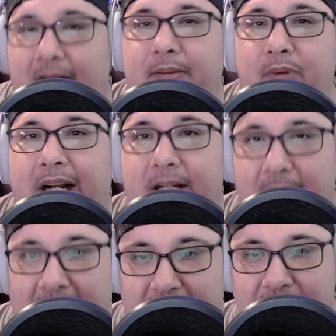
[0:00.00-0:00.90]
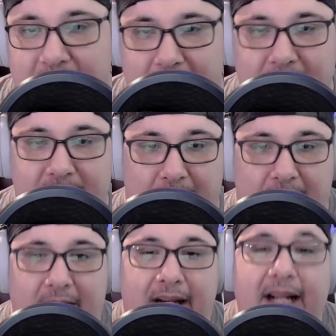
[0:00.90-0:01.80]
bring it to my attention. So
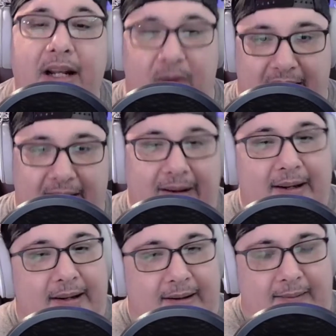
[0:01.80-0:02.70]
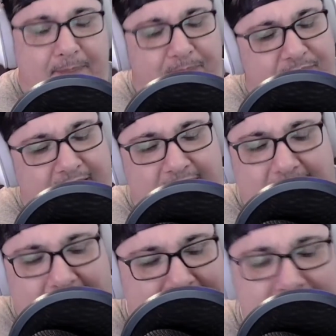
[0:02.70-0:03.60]
anyway,
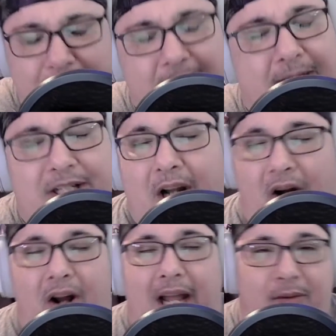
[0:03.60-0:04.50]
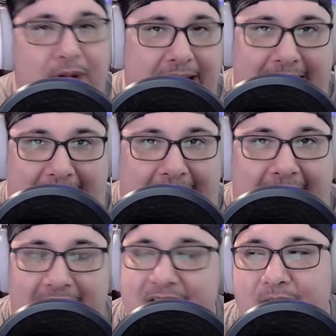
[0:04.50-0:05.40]
that's pretty much all I really
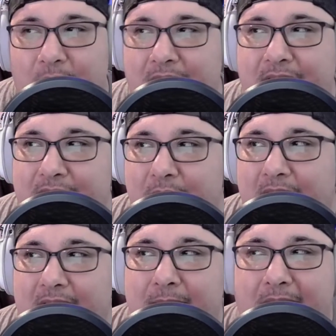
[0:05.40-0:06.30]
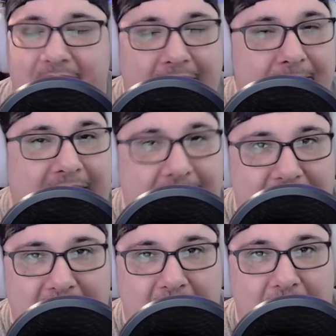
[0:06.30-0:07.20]
had. I just wanted to do a little bit of an update
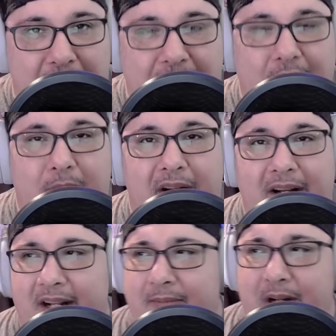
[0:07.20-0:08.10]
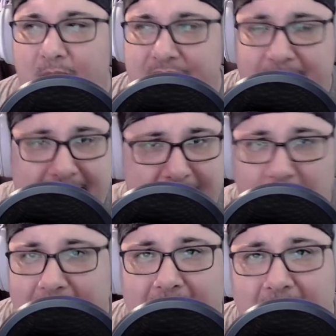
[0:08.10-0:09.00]
video for everyone, let them know what's been
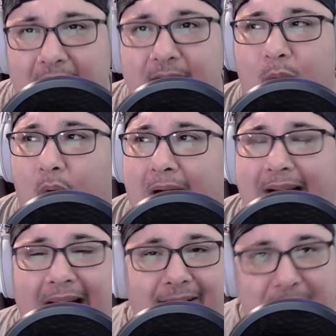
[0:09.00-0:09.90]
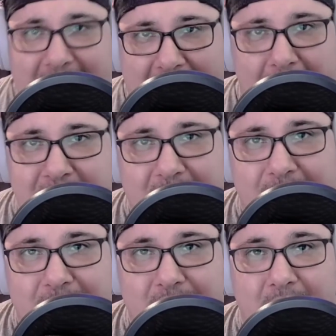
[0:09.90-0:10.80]
going on, why I've been absent
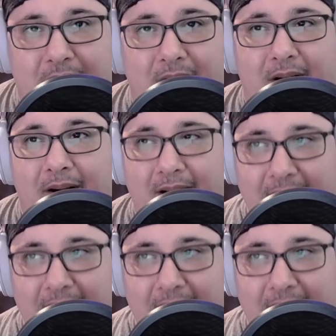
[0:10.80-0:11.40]
for so long,